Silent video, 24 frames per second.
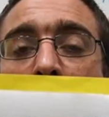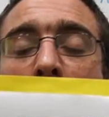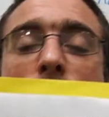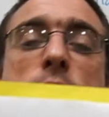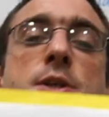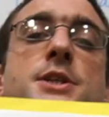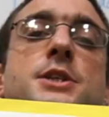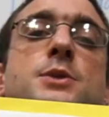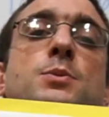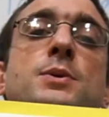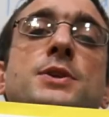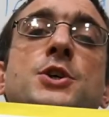this
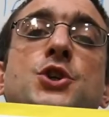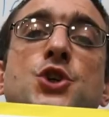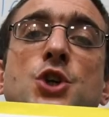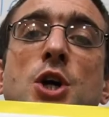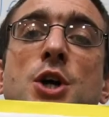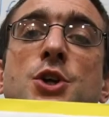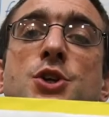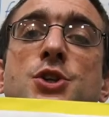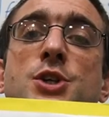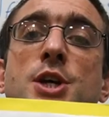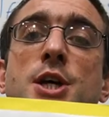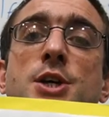is when the judge
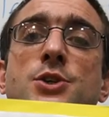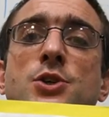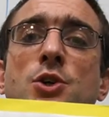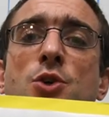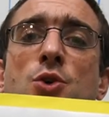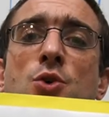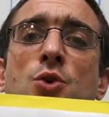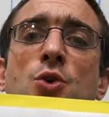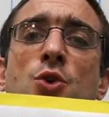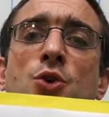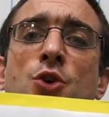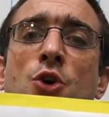says
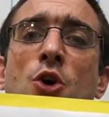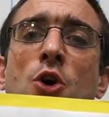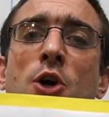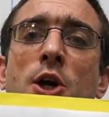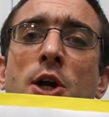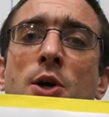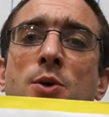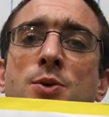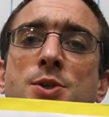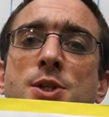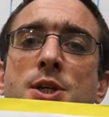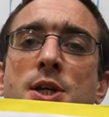you're not
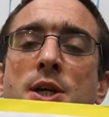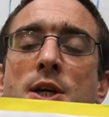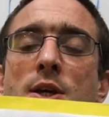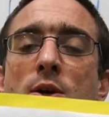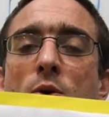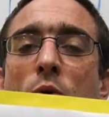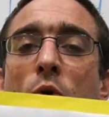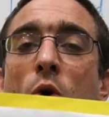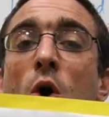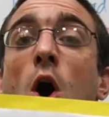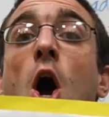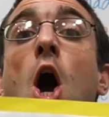guilty.
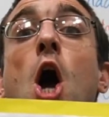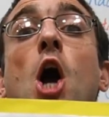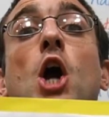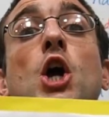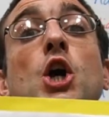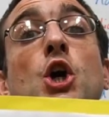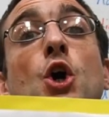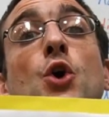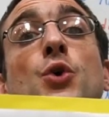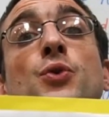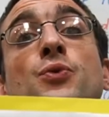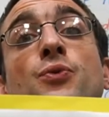Or
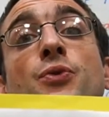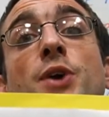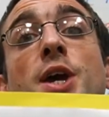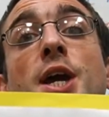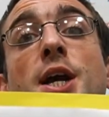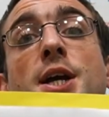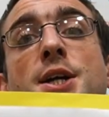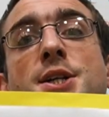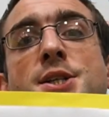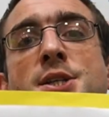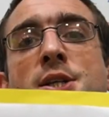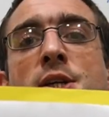
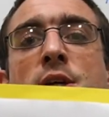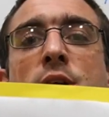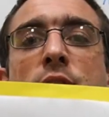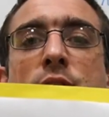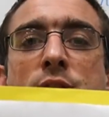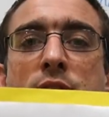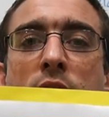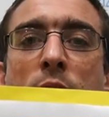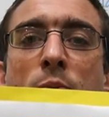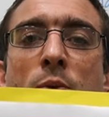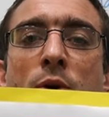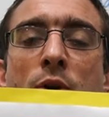convict
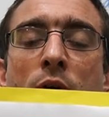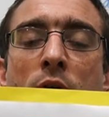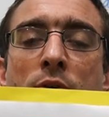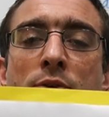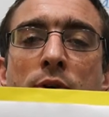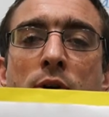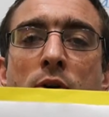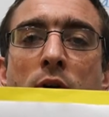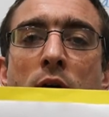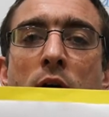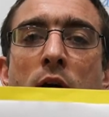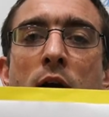someone of a
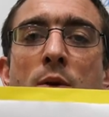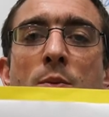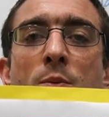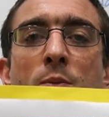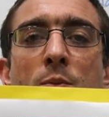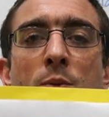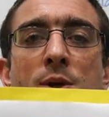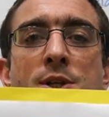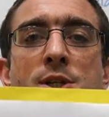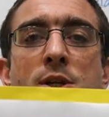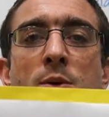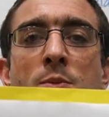crime,
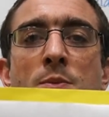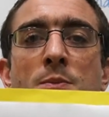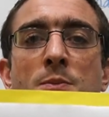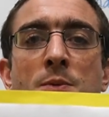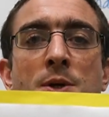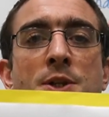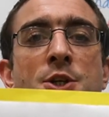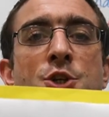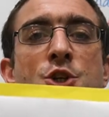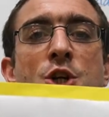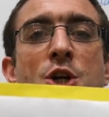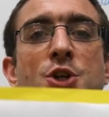when
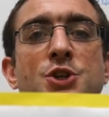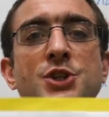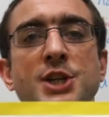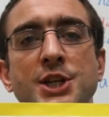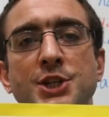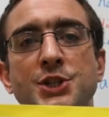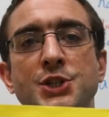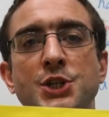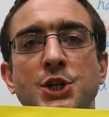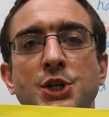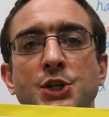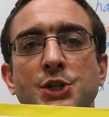the judge
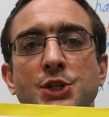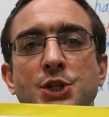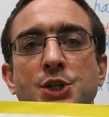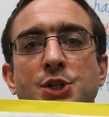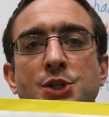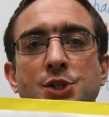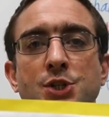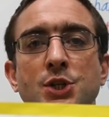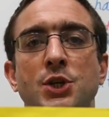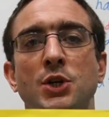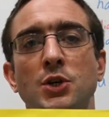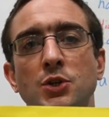says
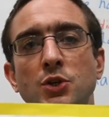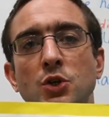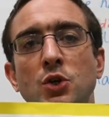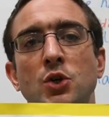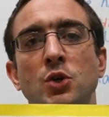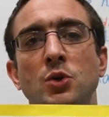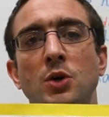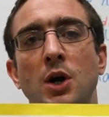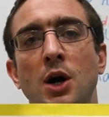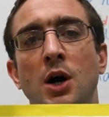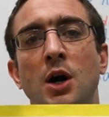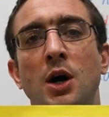
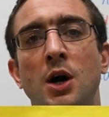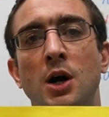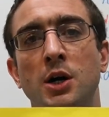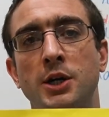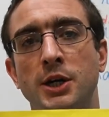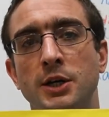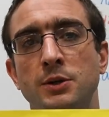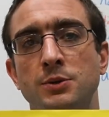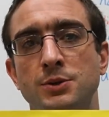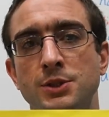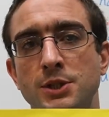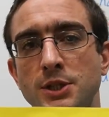you are
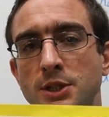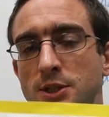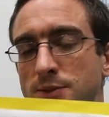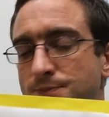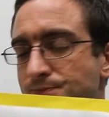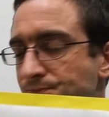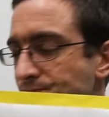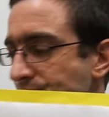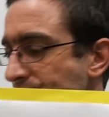guilty.